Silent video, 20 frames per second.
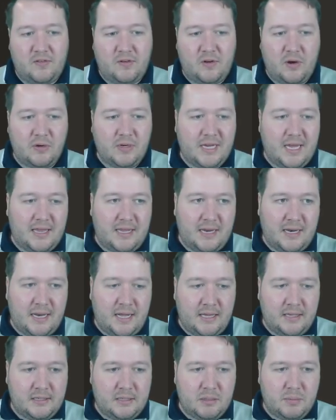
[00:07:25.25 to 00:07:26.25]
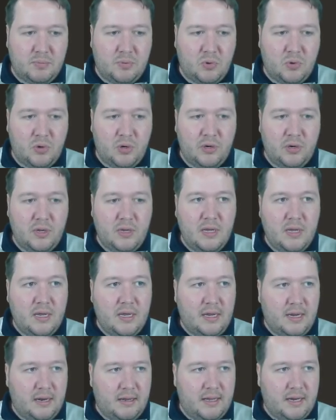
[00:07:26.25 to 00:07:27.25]
So I'd get the analysis board
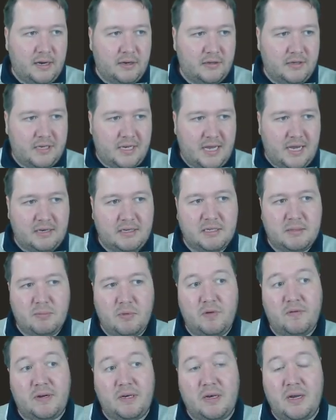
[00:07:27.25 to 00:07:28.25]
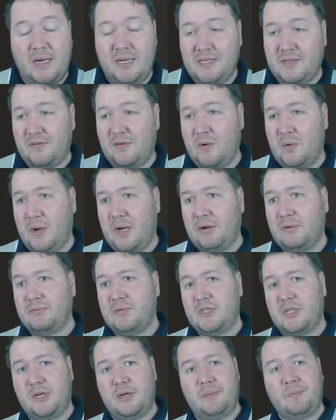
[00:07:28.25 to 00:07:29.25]
and then I'd start just moving knights for a while.
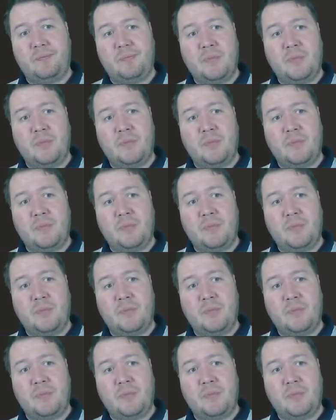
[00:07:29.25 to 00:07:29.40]
So